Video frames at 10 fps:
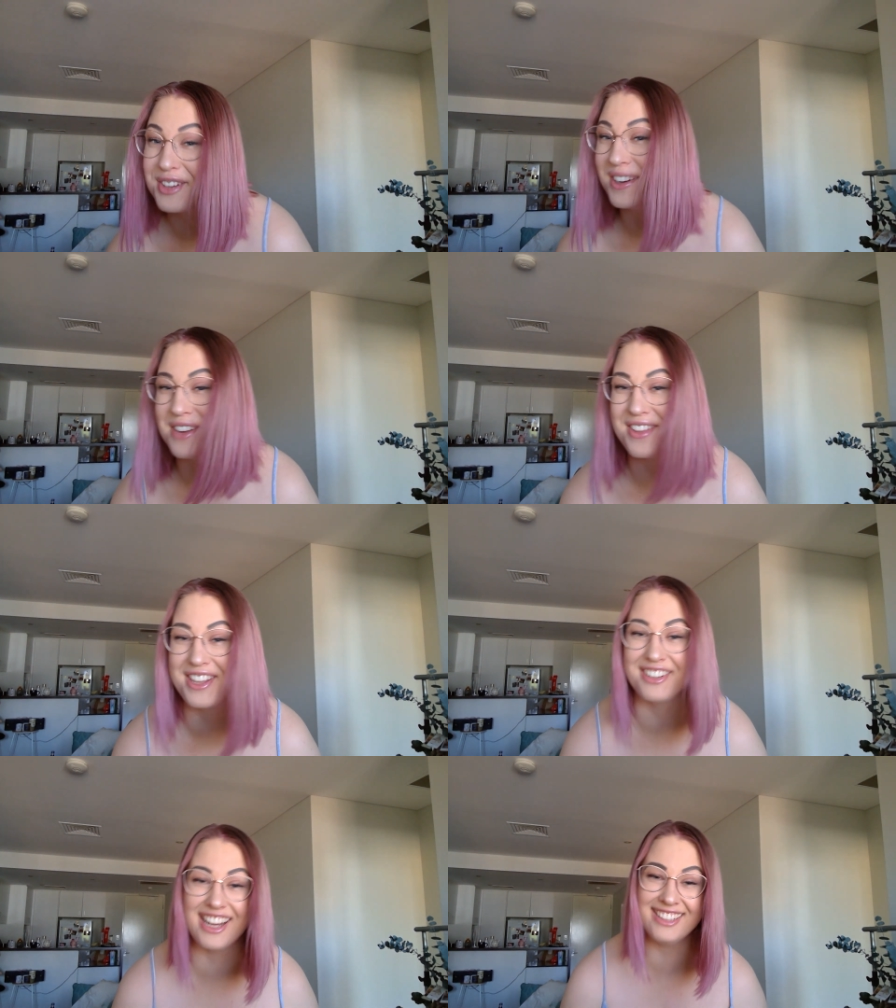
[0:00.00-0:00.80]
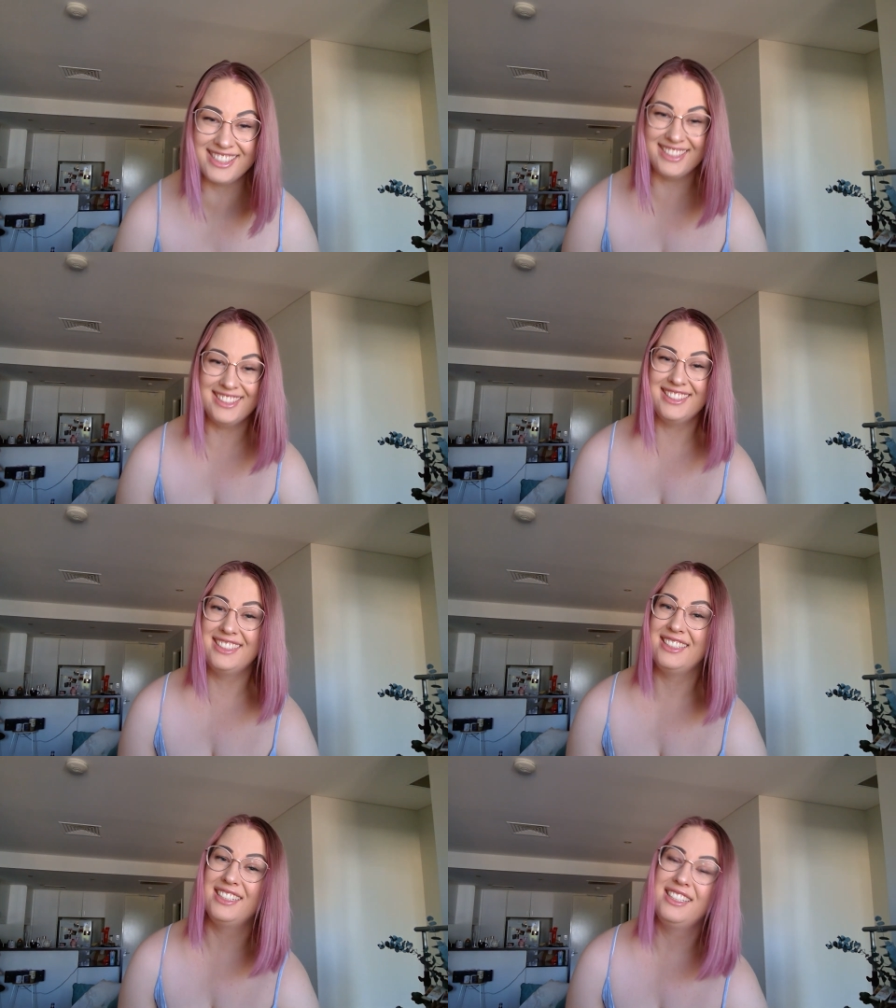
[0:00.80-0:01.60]
Throwing everything around.
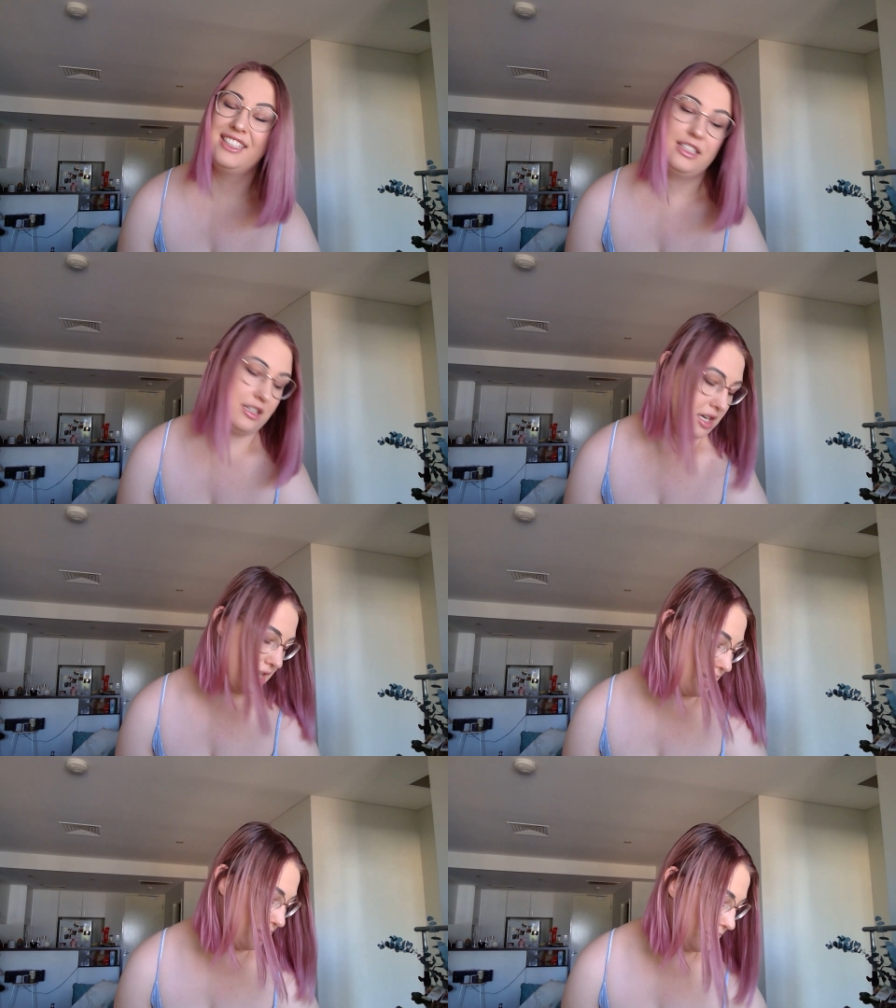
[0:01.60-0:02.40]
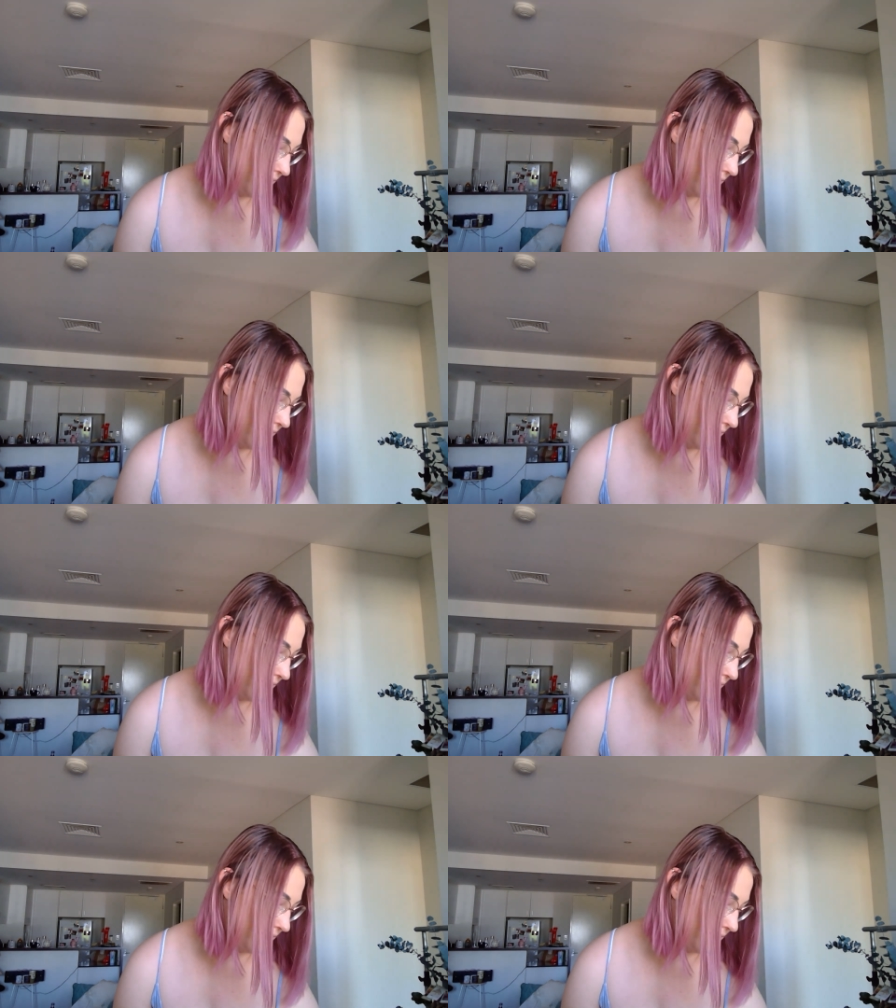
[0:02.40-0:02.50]
All right.